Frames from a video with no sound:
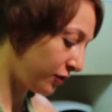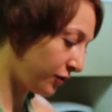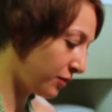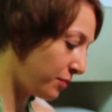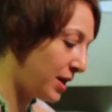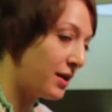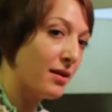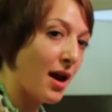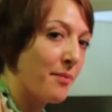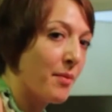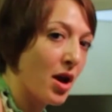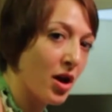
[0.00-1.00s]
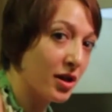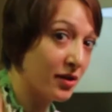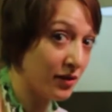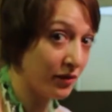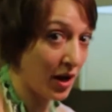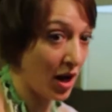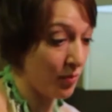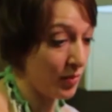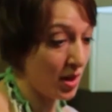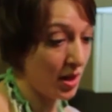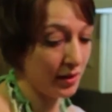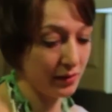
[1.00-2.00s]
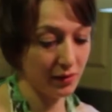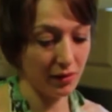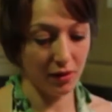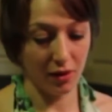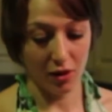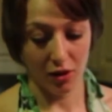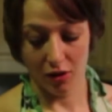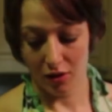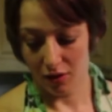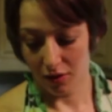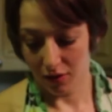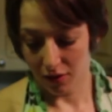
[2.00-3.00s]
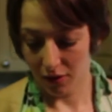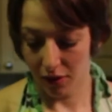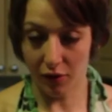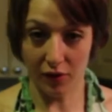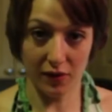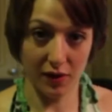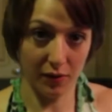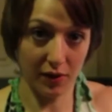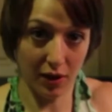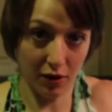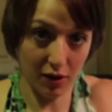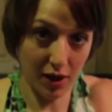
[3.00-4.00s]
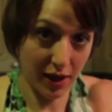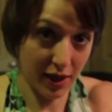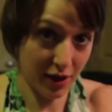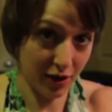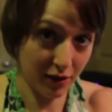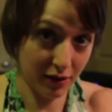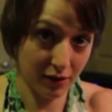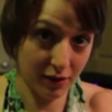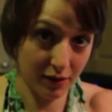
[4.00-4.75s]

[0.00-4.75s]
So in the meantime, my onions have caramelized. You can see what they look like here.